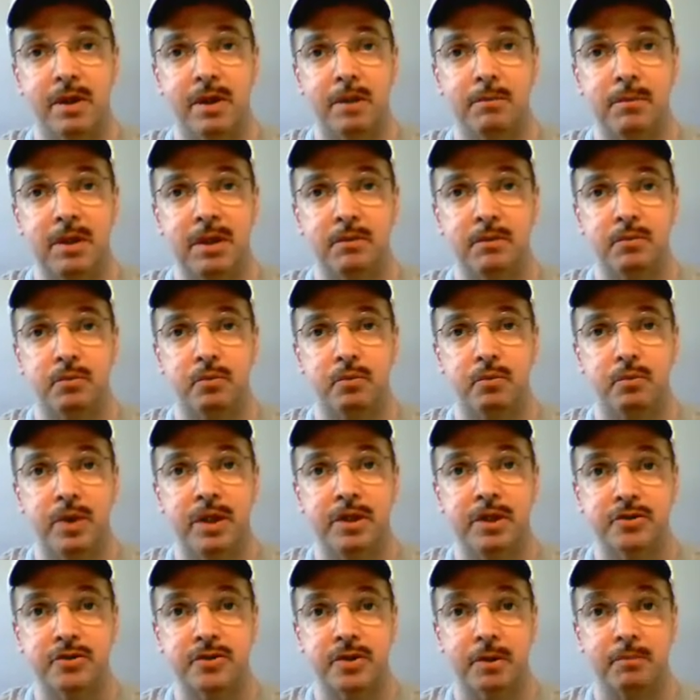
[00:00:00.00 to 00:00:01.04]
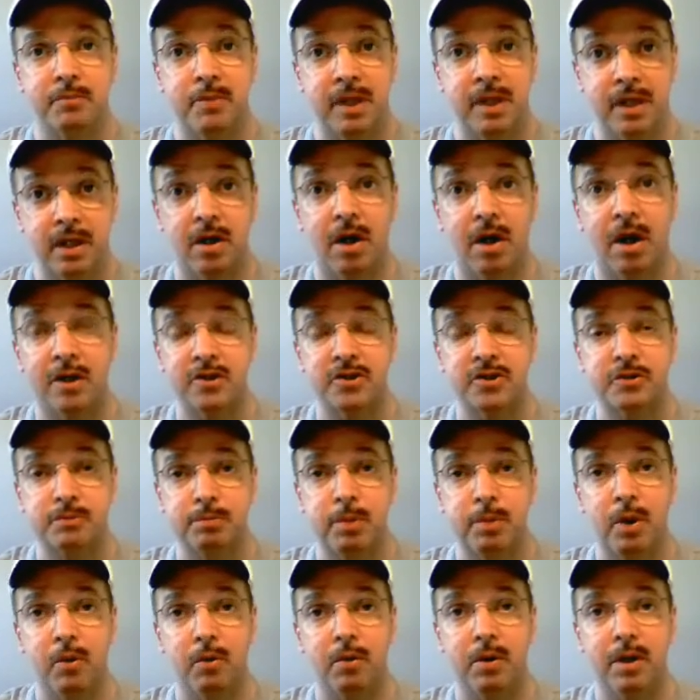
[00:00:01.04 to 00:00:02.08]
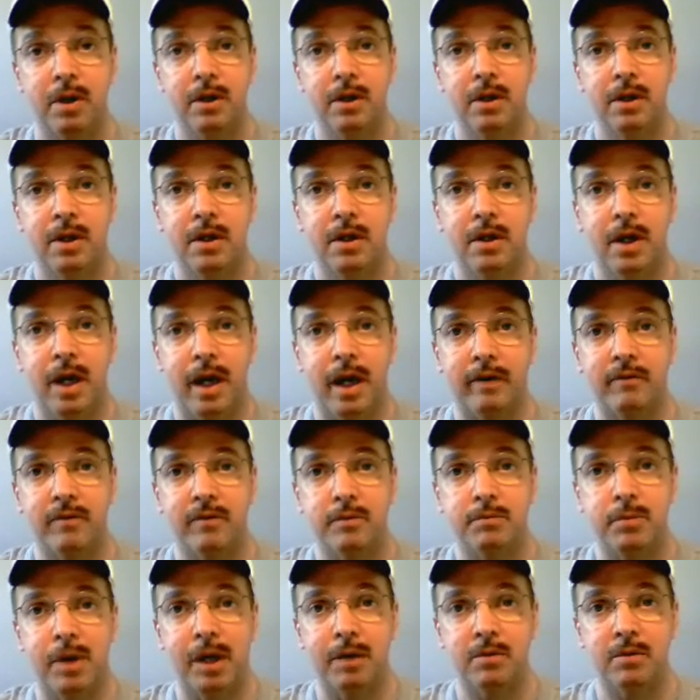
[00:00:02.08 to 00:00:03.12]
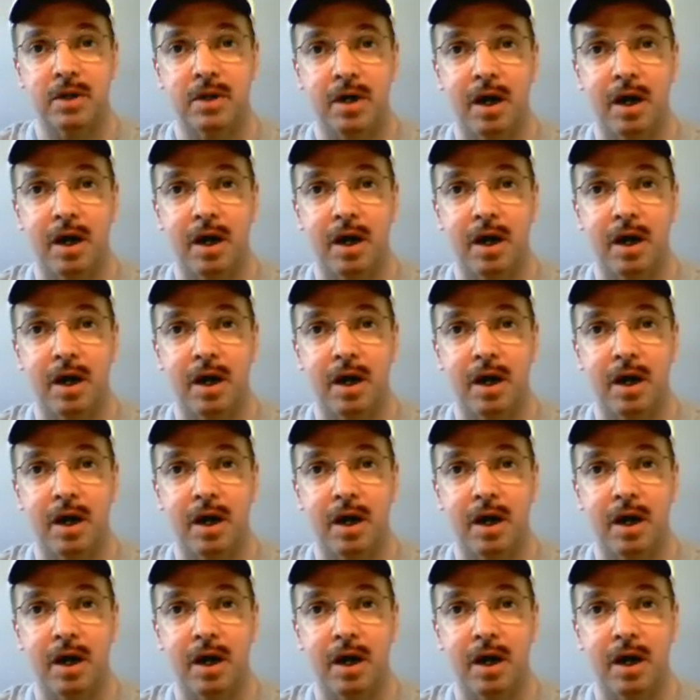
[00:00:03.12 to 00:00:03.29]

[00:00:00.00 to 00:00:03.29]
Let me read you something that God spoke out of the Bible.